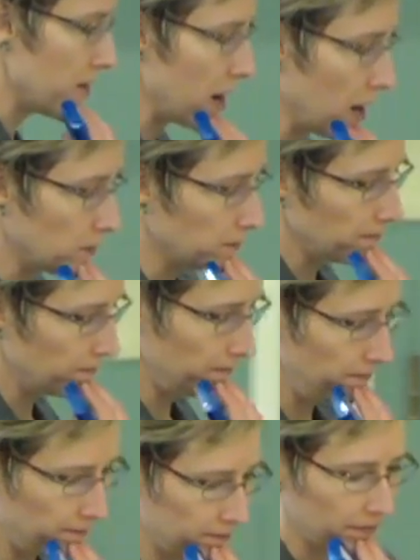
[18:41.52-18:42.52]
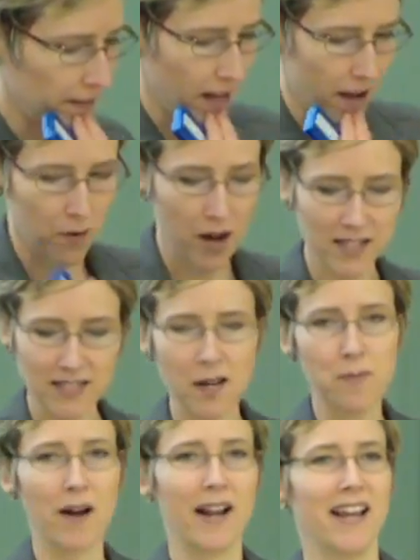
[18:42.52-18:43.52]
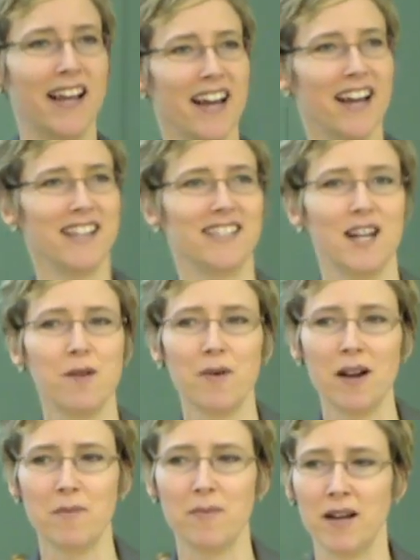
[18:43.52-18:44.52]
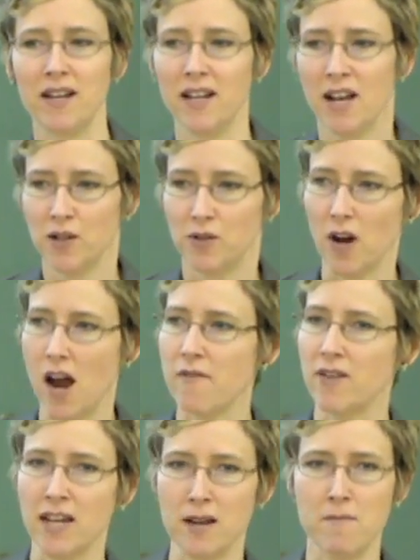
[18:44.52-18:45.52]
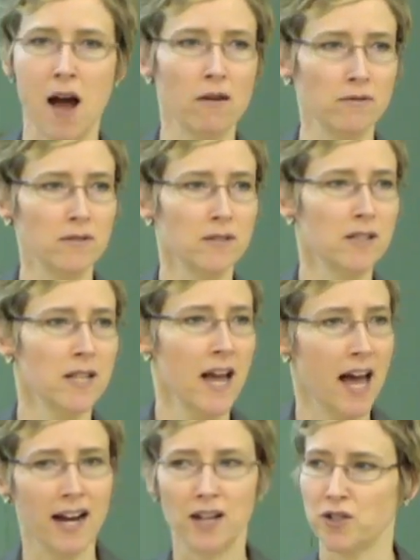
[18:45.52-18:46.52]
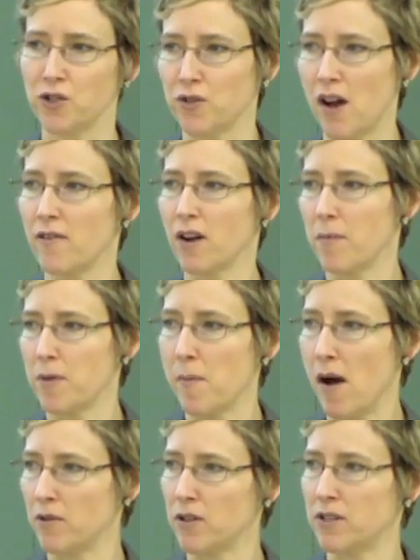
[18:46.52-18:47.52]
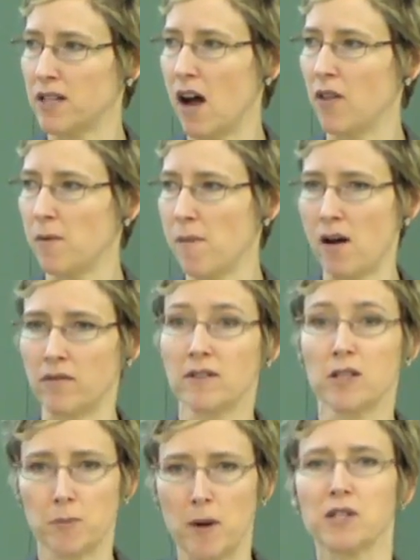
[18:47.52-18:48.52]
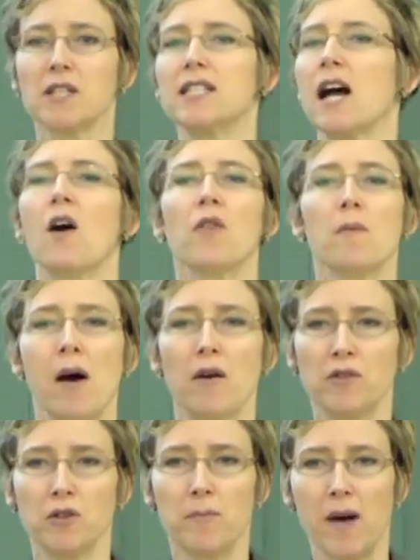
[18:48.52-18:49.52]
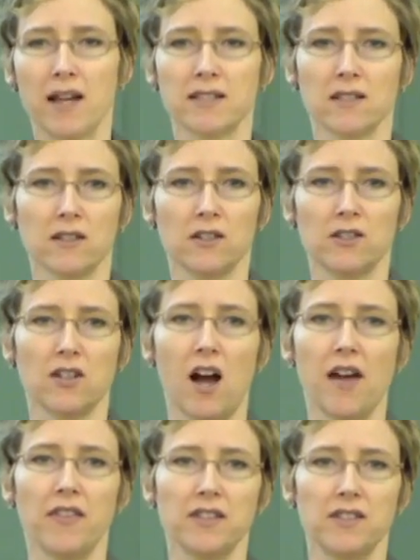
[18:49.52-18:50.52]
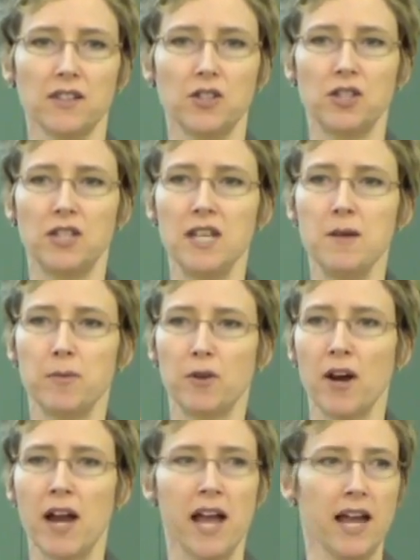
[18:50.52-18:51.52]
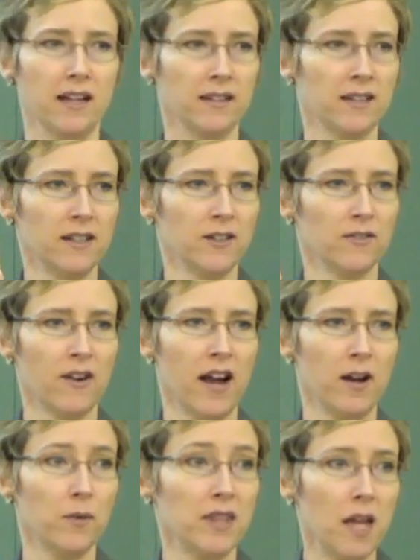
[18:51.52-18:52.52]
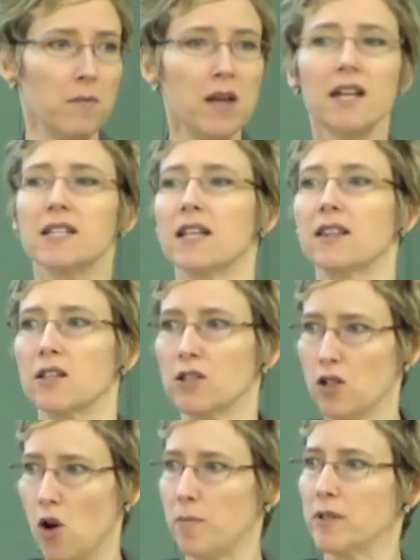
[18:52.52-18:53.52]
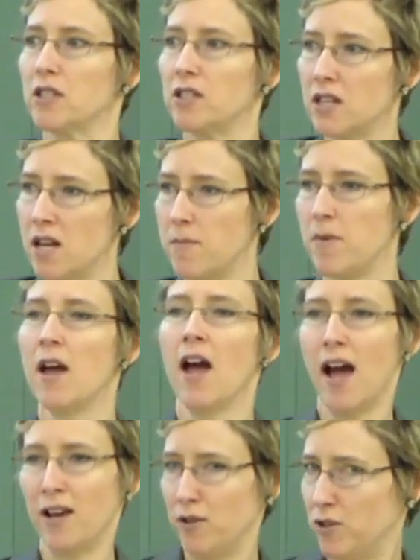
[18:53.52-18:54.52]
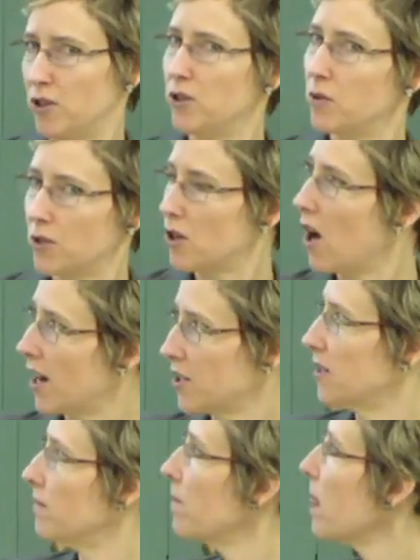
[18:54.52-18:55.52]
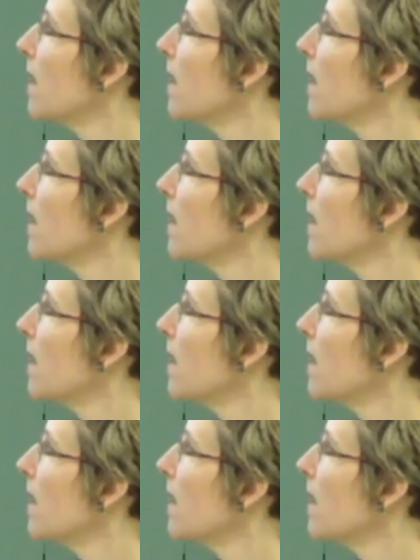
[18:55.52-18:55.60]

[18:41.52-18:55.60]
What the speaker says: well, has anybody been driving in mountains, and as you're driving up the mountain or down the mountain, especially down the mountain, you'll pass a little sign that says steep grade, right? What they mean is that the slope is steep and you should use caution.